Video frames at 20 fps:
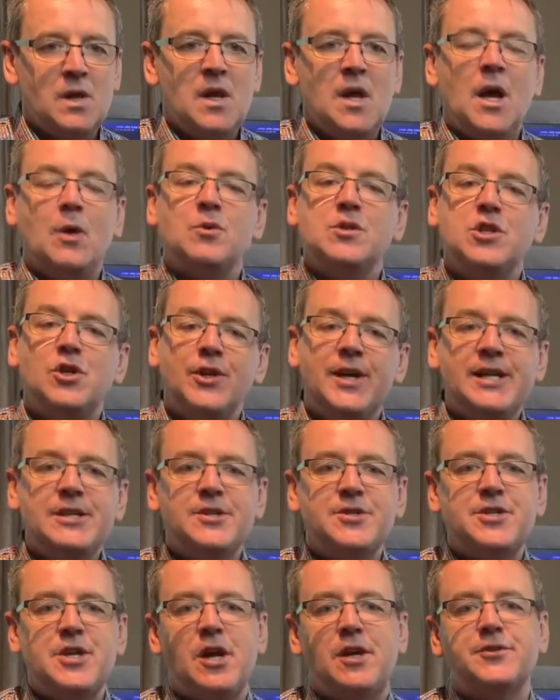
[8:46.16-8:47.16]
I was looking to
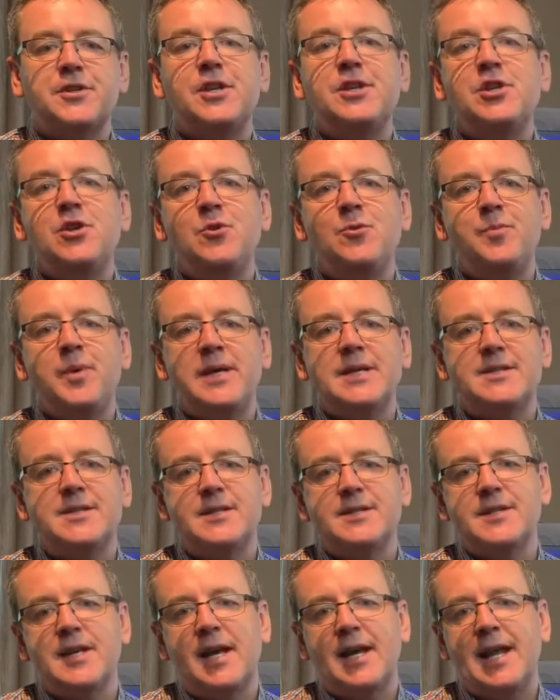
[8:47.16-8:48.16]
start a new
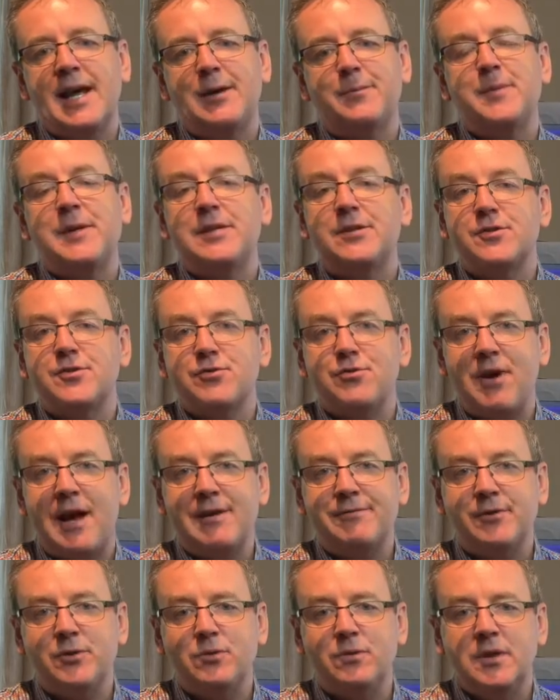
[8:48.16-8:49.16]
business that allowed me to
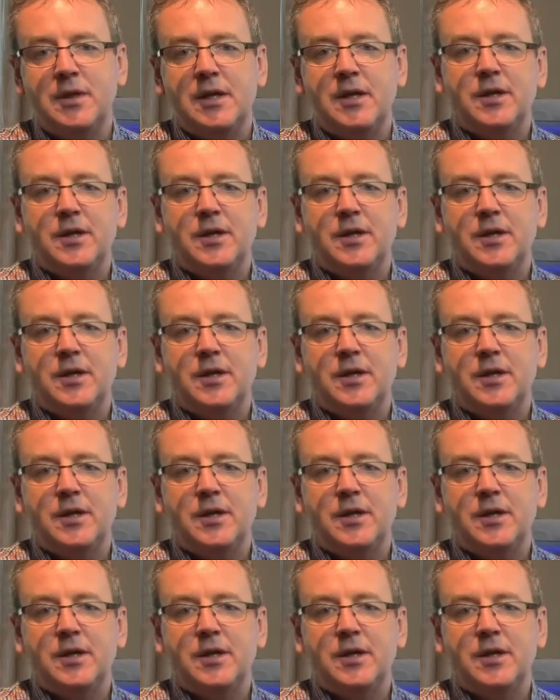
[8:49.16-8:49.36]
travel,